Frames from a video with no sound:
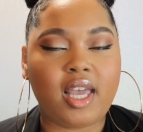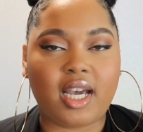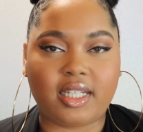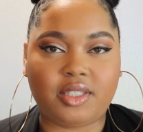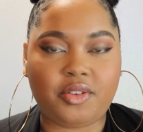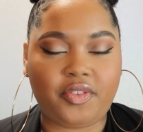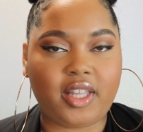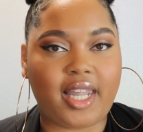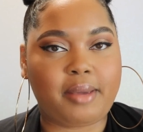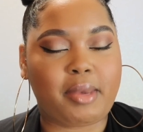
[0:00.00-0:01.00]
I do
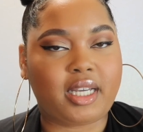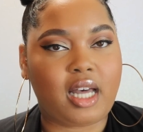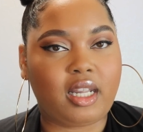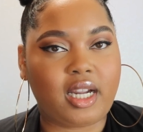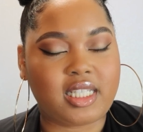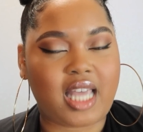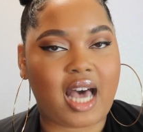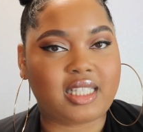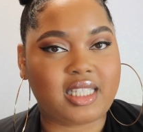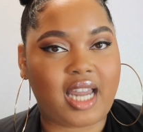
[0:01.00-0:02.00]
feel like my color has
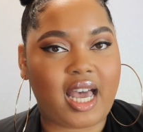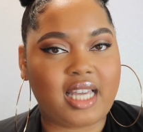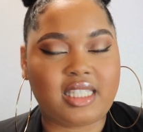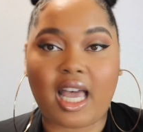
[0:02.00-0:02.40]
oxidized.